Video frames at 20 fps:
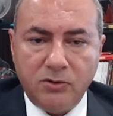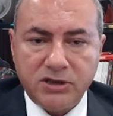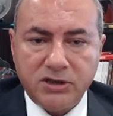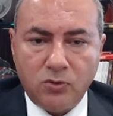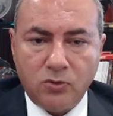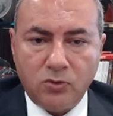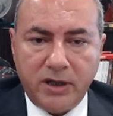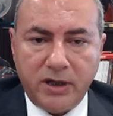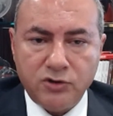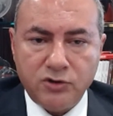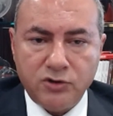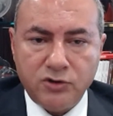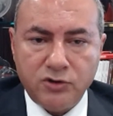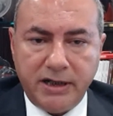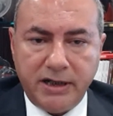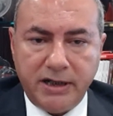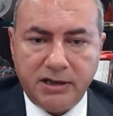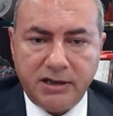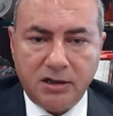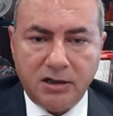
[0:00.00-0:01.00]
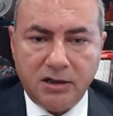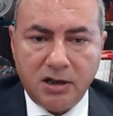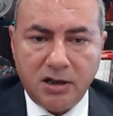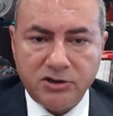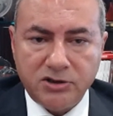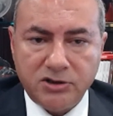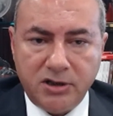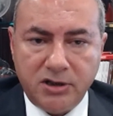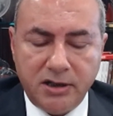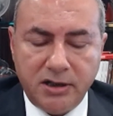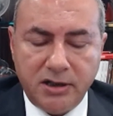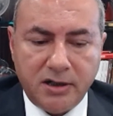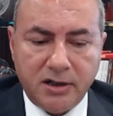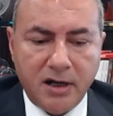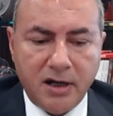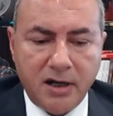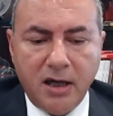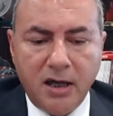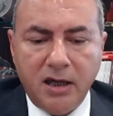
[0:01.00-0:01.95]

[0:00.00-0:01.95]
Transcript: that we have generated last year,